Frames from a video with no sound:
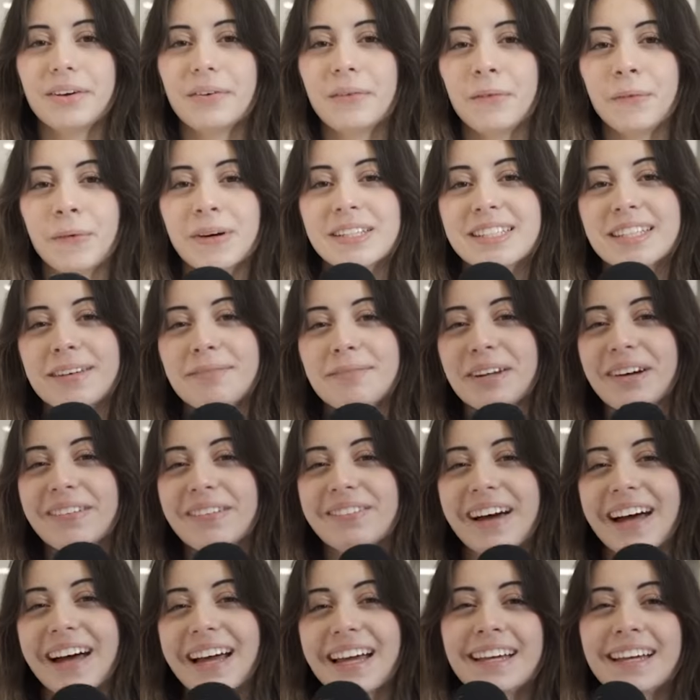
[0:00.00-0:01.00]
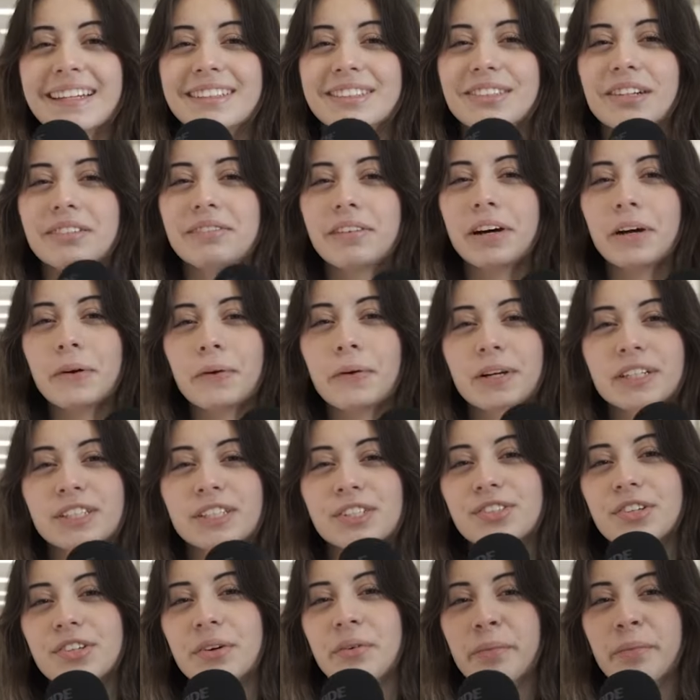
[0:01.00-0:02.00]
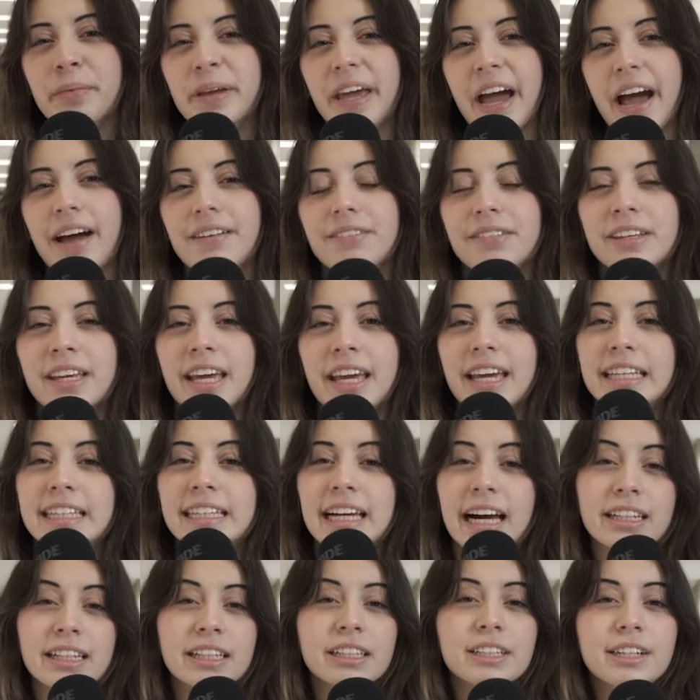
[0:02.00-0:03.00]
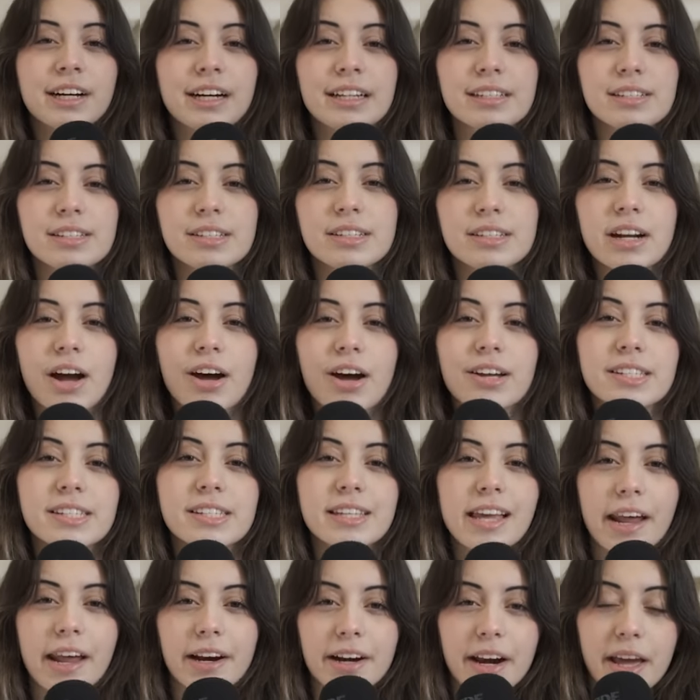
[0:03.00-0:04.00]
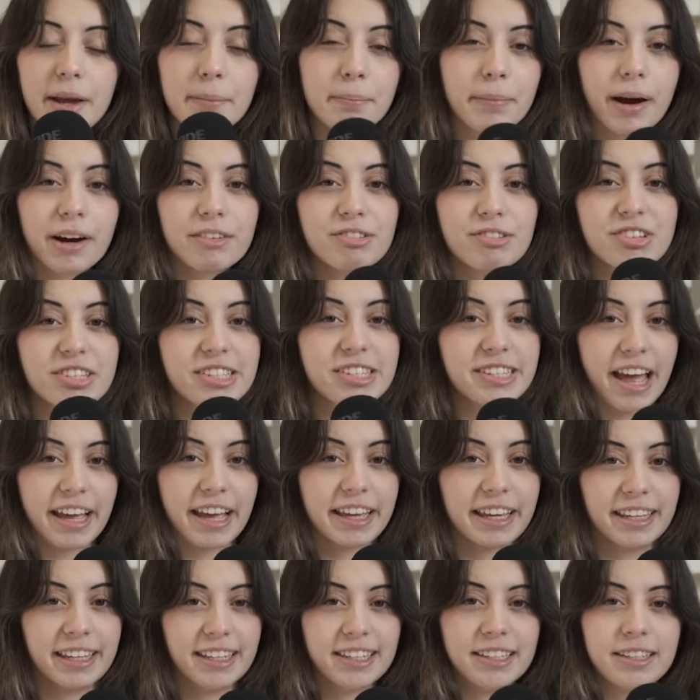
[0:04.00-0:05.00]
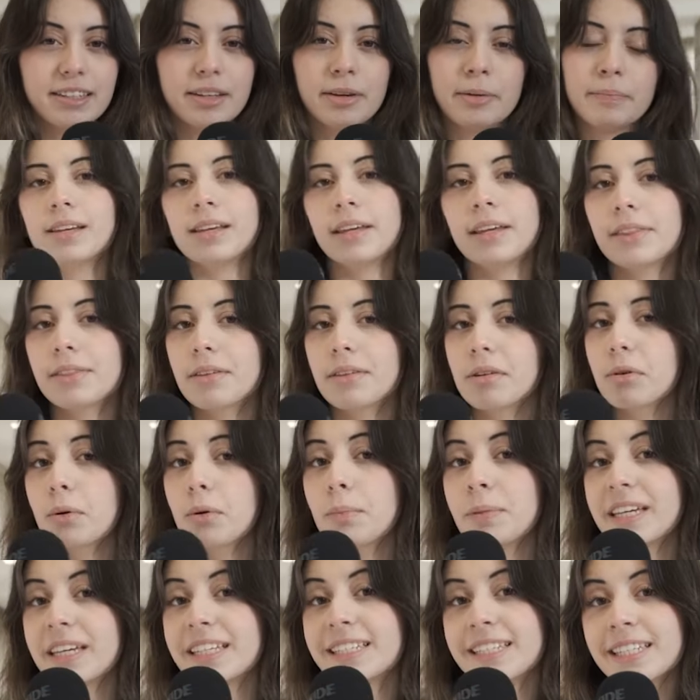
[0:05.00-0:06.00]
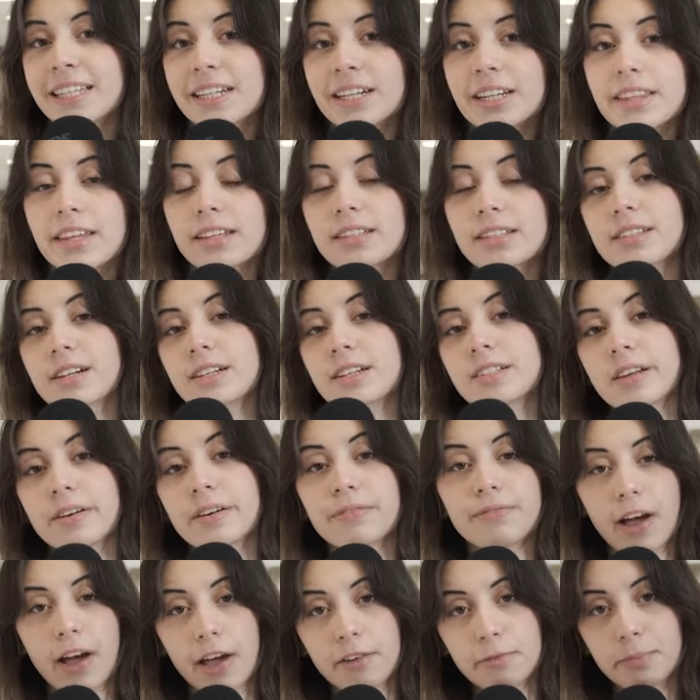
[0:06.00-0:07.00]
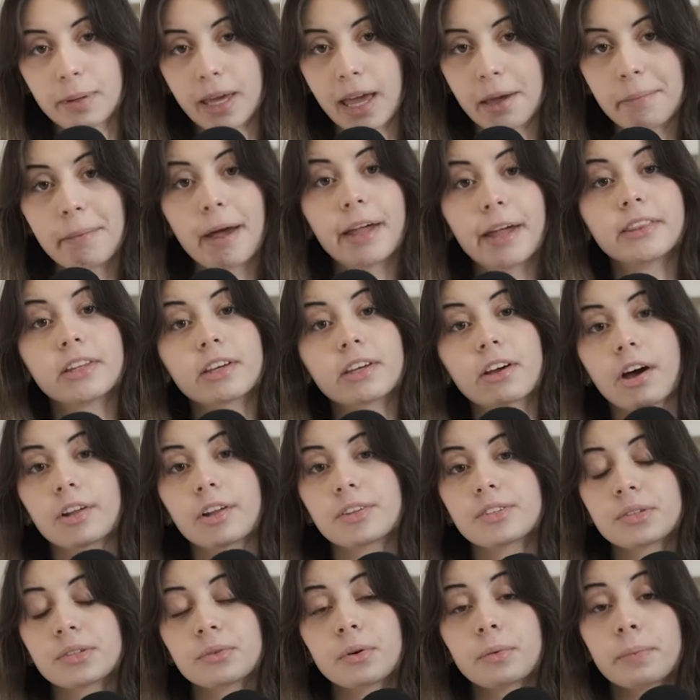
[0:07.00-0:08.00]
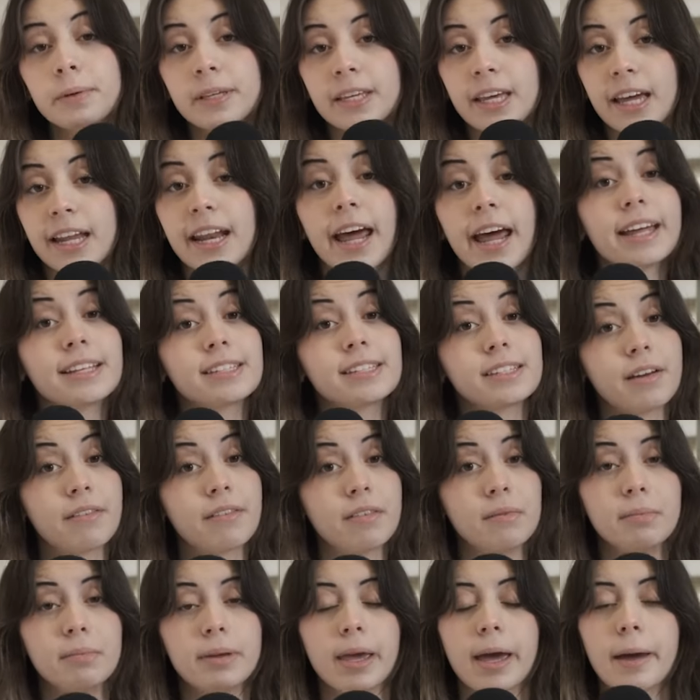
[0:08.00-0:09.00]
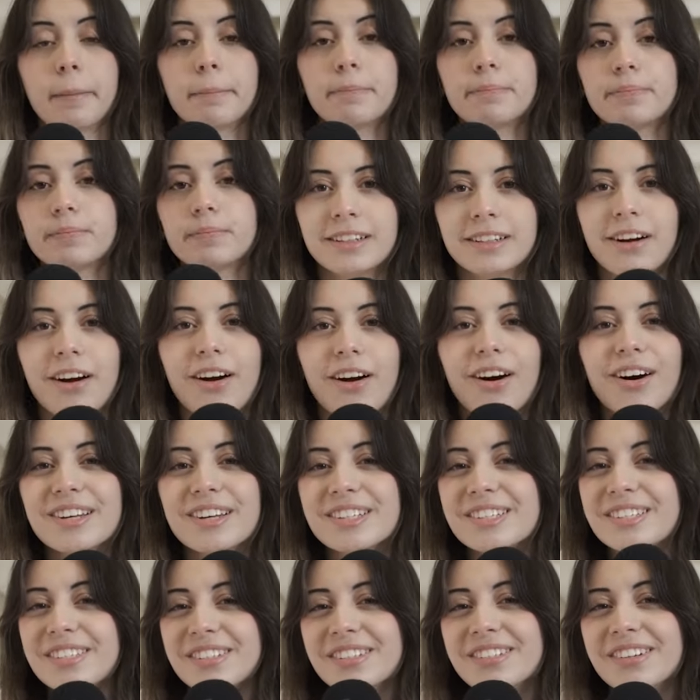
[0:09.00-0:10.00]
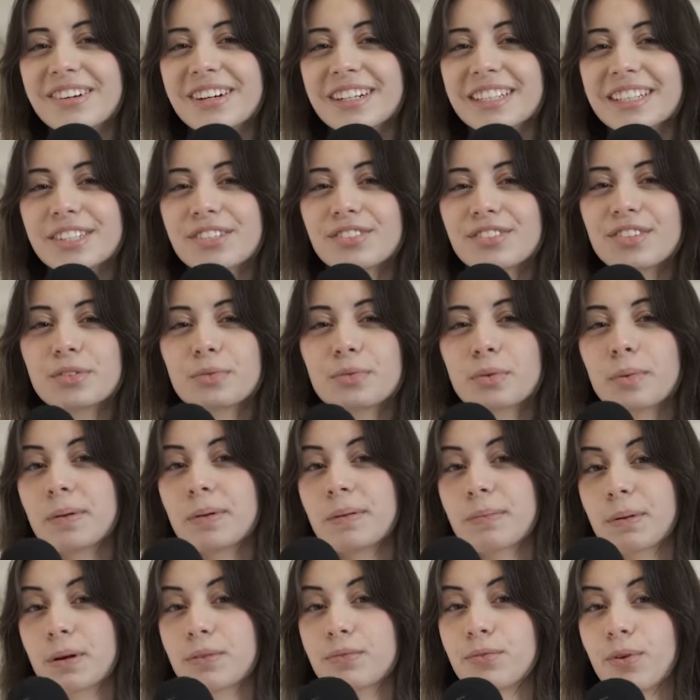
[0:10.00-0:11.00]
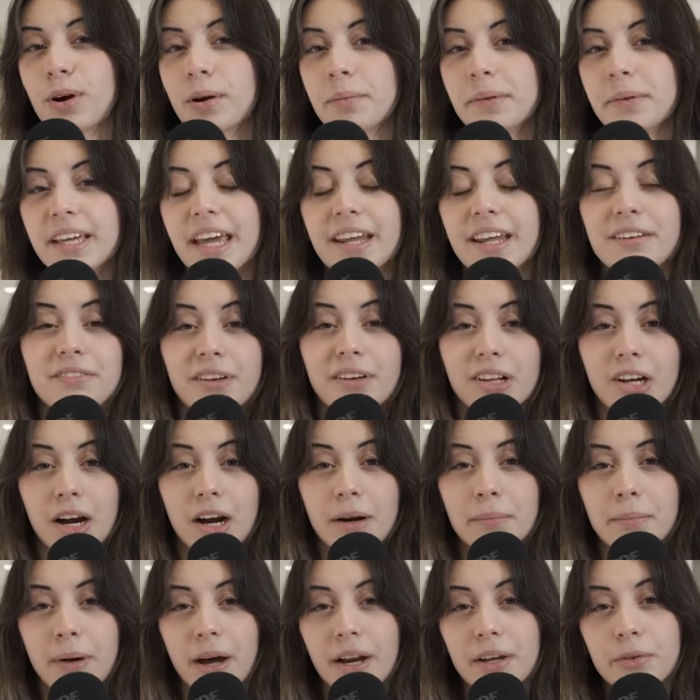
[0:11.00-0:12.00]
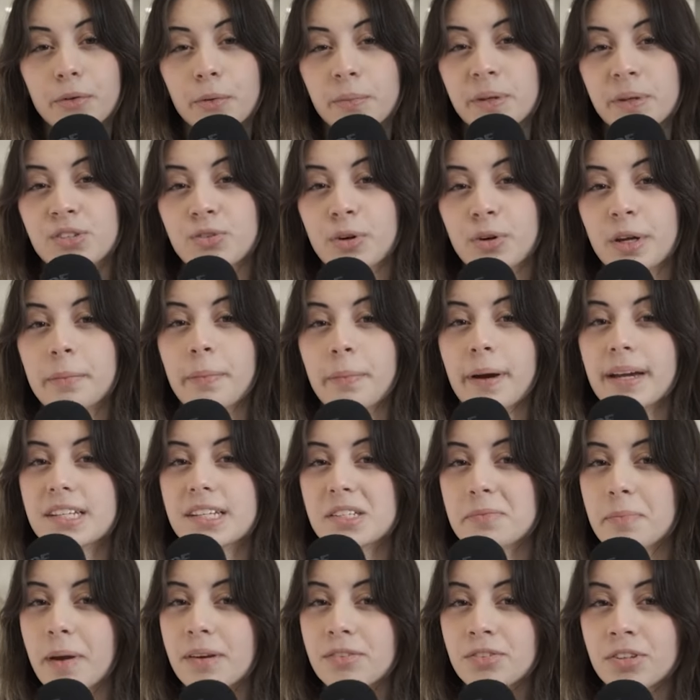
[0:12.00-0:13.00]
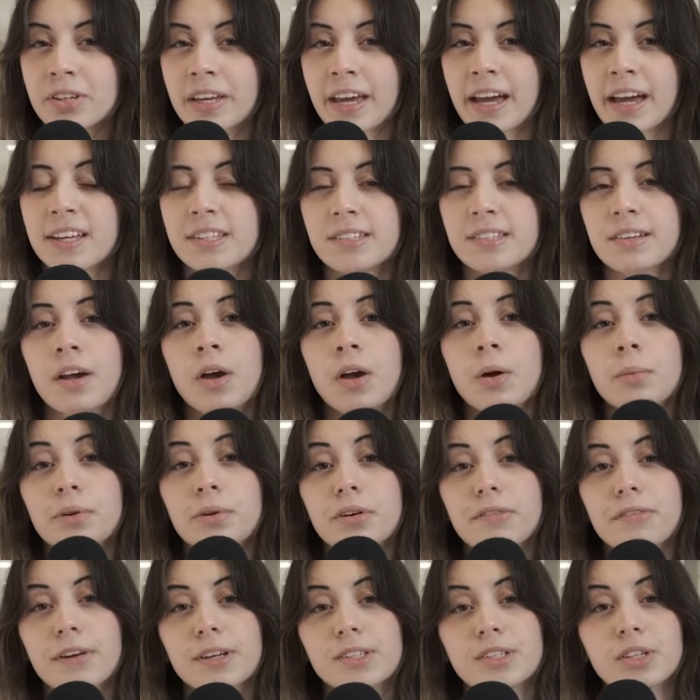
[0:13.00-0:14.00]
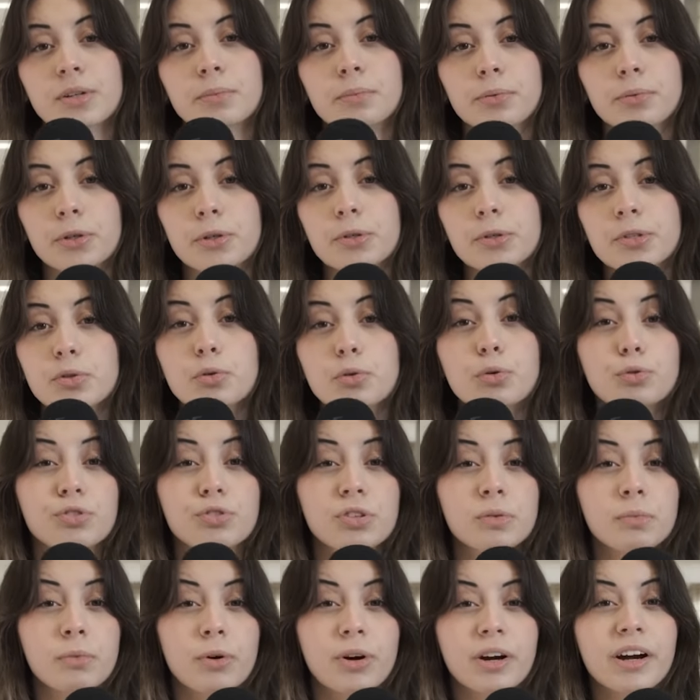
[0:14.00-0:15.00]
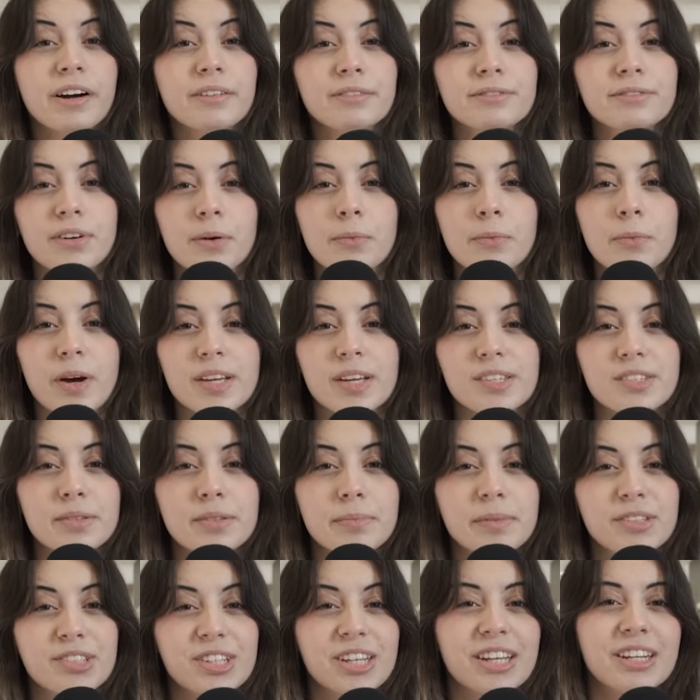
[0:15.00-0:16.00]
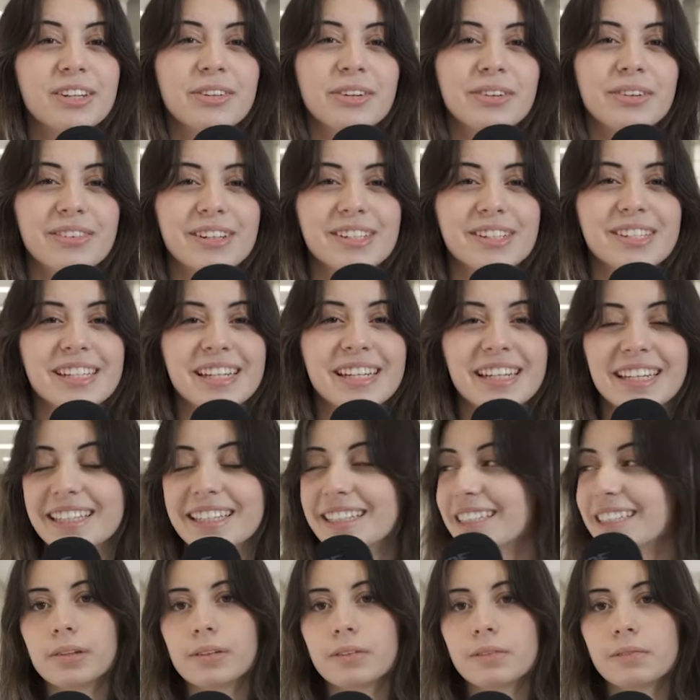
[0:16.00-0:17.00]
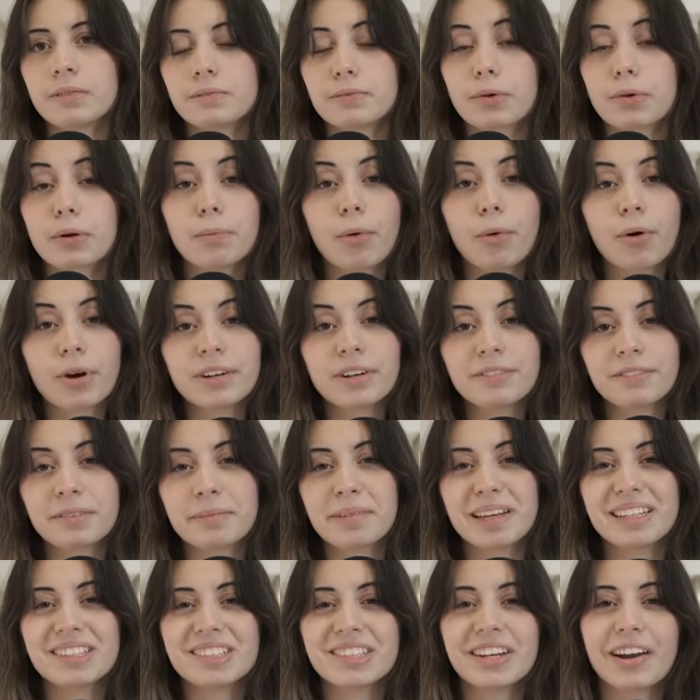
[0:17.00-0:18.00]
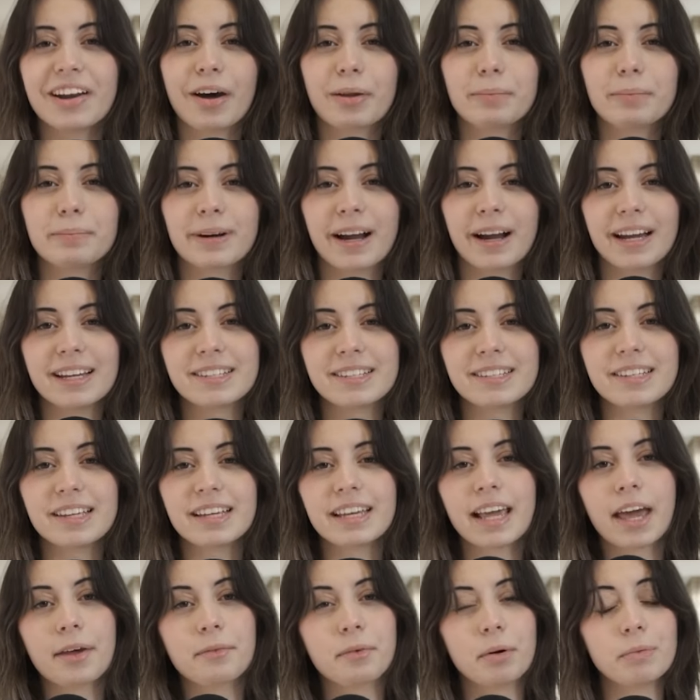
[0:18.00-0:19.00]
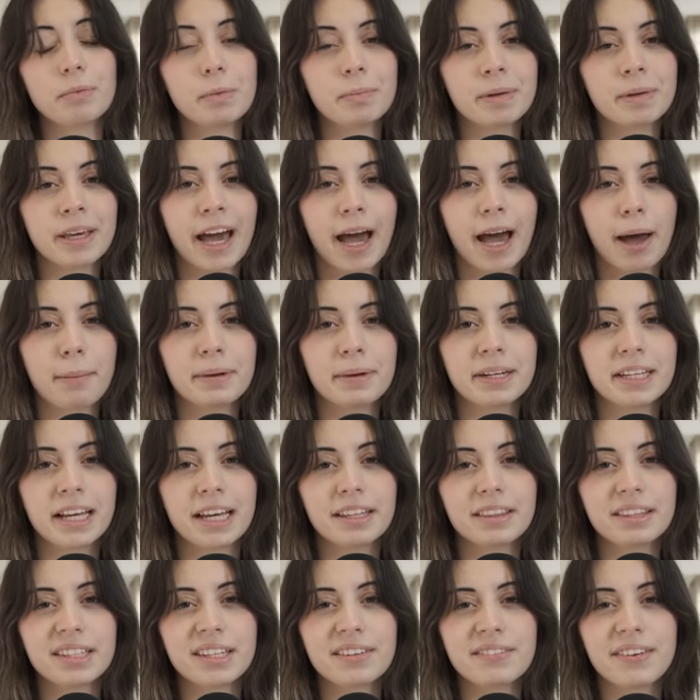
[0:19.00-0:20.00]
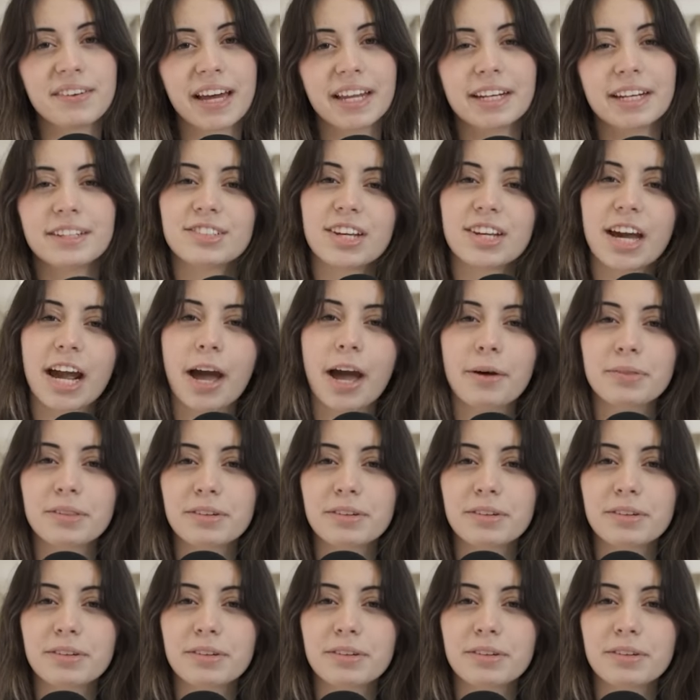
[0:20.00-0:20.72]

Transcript: What's up, Novi? Nova Orchestra will be having a gala concert on Saturday, March 2nd. There will be a dinner that starts at 5 p.m., and the concert will begin at 7 p.m. All student orchestras will be performing, and Philharmonic will be joined by a special guest, Professor Bruce Uchimura from Western Michigan University. For more information on pricing and what will be happening at the event, check out the